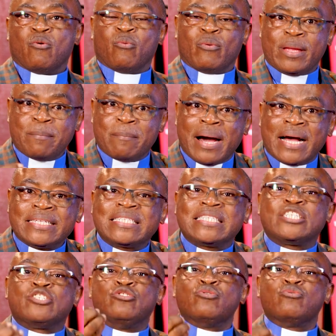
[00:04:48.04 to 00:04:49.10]
We
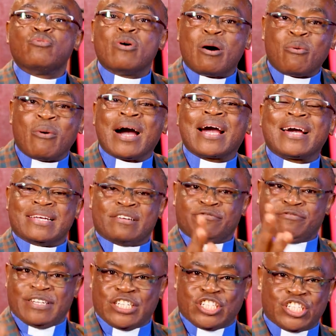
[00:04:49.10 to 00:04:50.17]
must do our work and
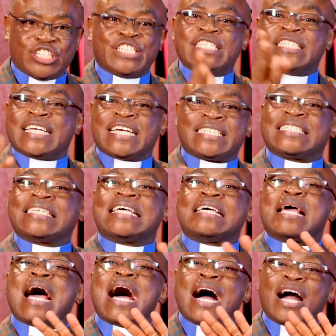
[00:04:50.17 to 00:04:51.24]
finish. Jesus
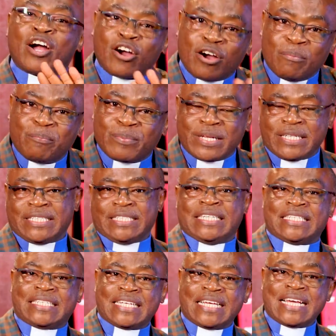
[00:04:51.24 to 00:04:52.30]
accomplished
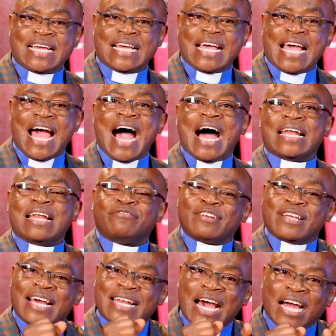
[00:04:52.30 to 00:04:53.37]
it. And
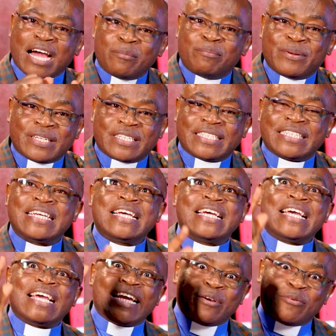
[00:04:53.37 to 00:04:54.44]
after he had accomplished,
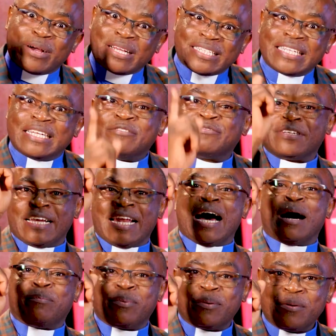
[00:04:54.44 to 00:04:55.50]
he was lifted
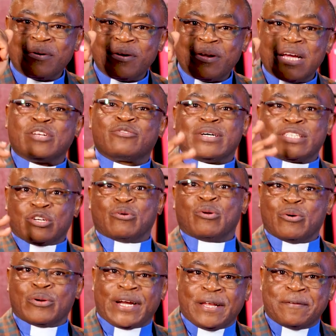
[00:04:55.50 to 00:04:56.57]
up. It was
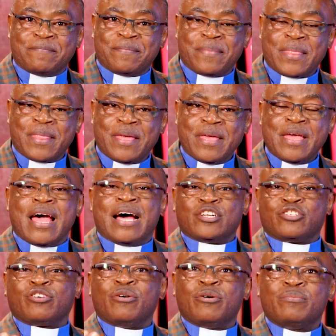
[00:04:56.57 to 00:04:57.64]
glory.
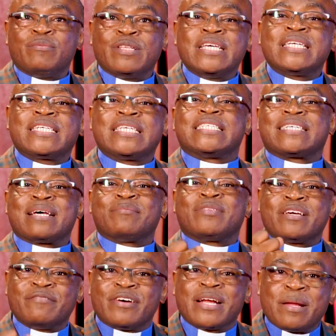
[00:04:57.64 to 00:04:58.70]
And so this is
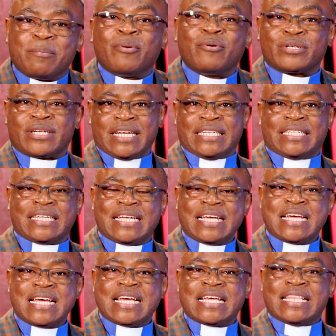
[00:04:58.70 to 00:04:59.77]
something very important
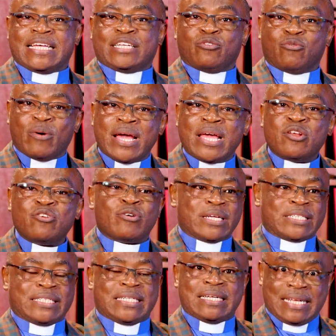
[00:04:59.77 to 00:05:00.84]
that while you
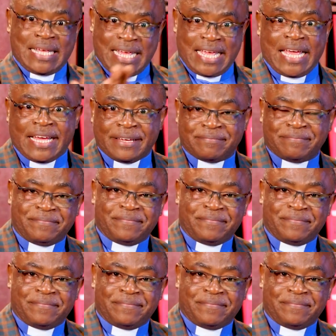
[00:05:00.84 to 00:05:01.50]
are still here,